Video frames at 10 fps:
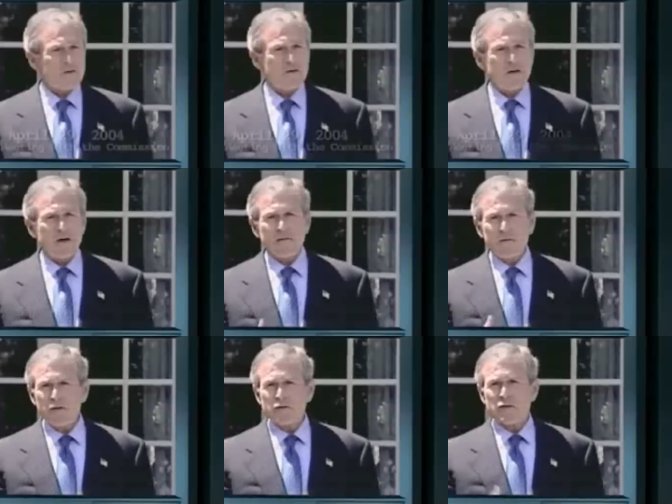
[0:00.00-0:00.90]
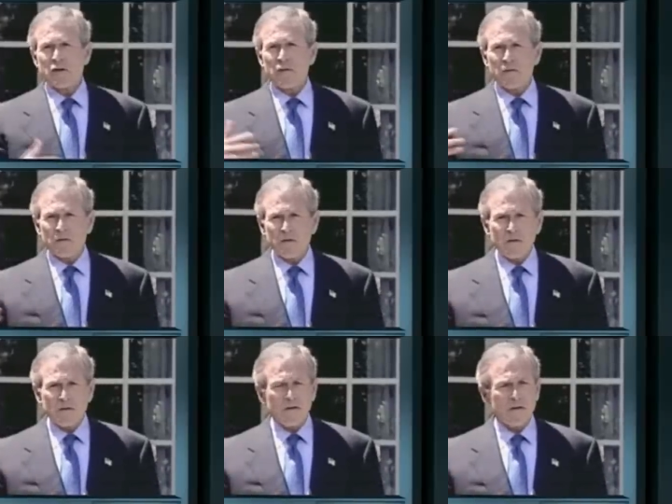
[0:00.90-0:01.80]
share views on, a, on,
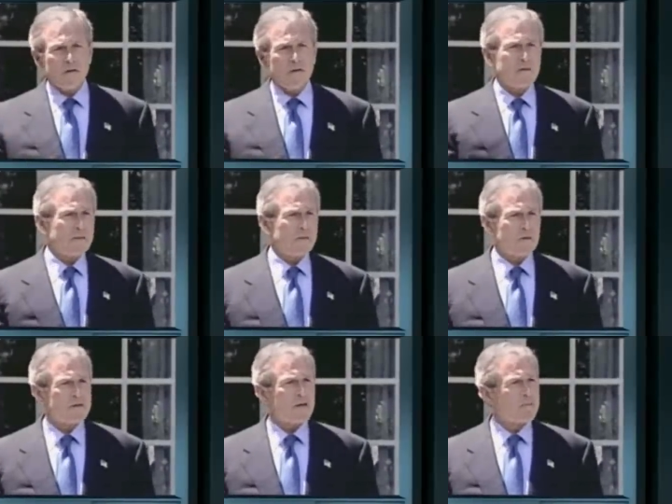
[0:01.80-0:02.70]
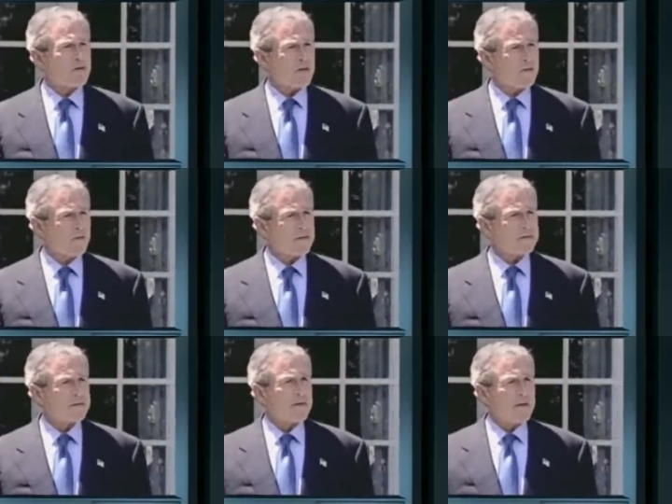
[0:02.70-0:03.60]
on, on different subjects.
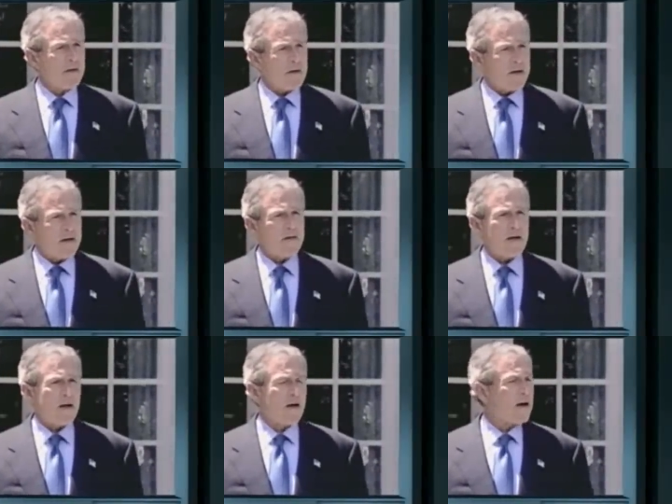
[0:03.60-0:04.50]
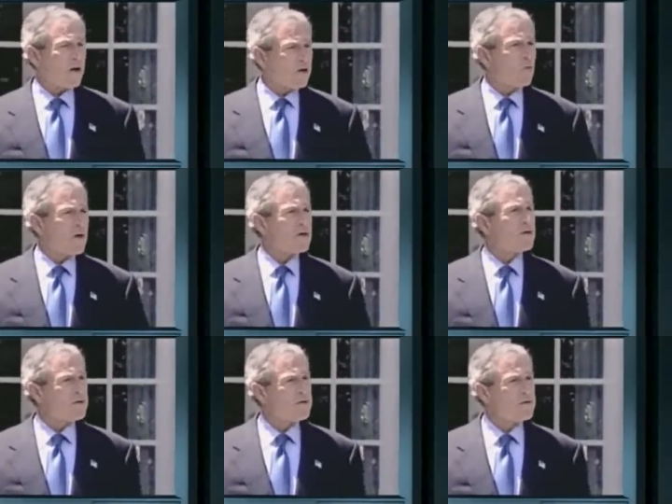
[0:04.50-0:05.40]
And uh, they had a lot of good
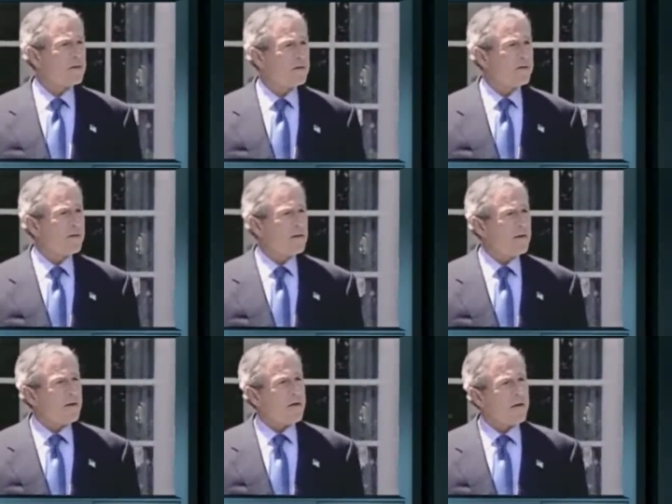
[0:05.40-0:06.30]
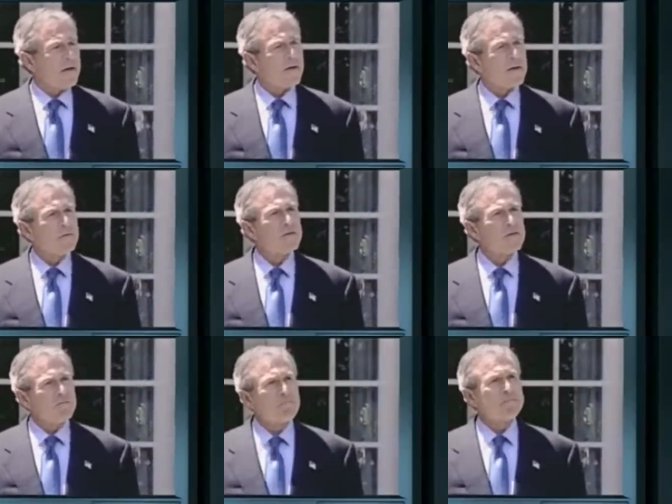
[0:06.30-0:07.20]
questions, and uh, it
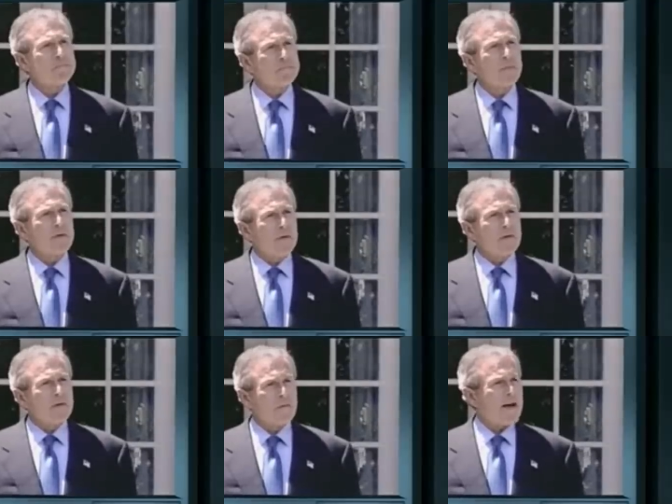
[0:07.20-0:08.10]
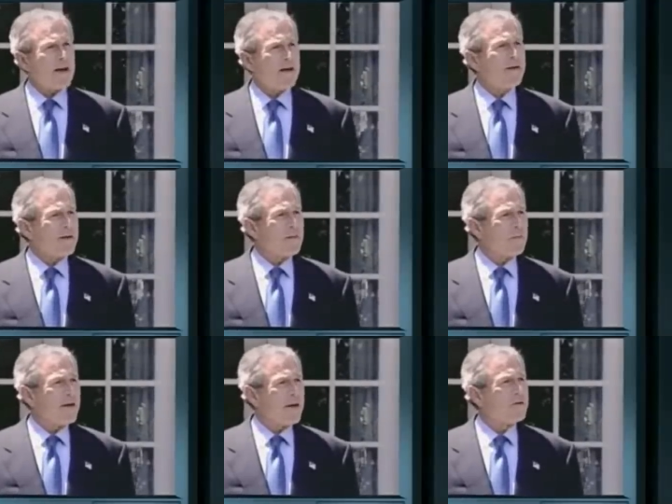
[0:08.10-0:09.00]
was I'm glad I did it. I'm
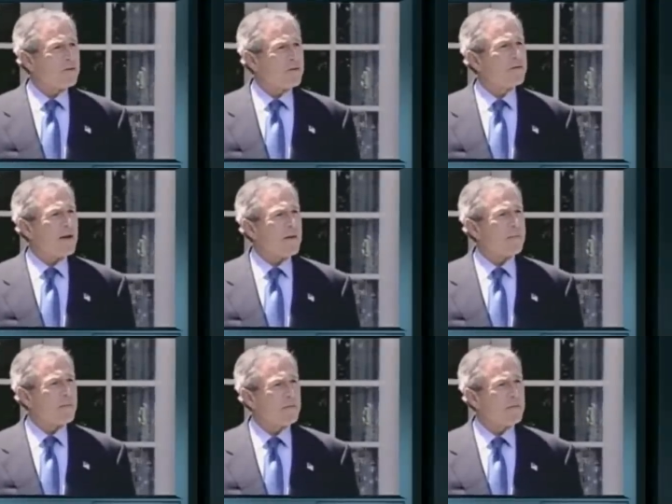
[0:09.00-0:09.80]
glad I took the time.